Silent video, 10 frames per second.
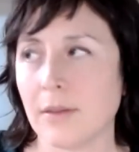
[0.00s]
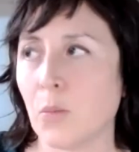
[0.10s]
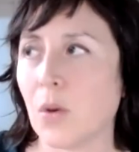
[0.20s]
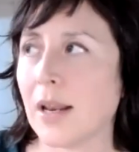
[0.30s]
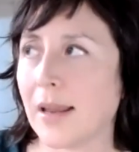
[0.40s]

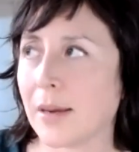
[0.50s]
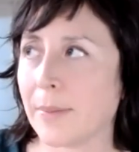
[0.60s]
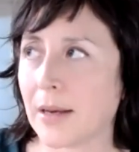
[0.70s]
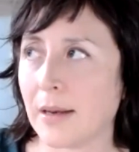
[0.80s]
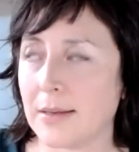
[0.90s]
what I like
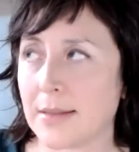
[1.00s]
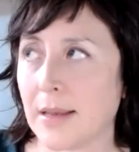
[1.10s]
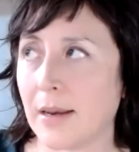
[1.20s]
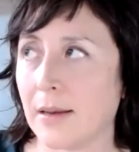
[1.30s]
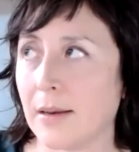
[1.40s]
about it is
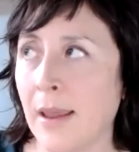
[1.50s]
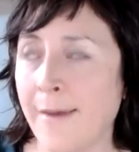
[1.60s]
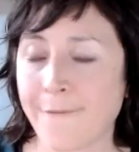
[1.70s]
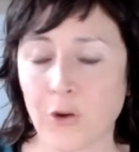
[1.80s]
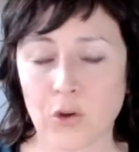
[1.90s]
that it
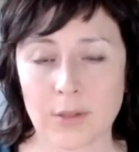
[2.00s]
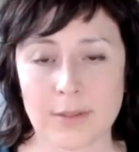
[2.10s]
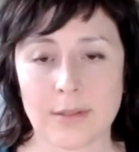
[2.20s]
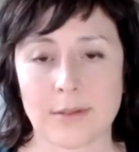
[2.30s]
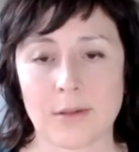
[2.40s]

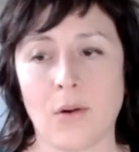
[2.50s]
focuses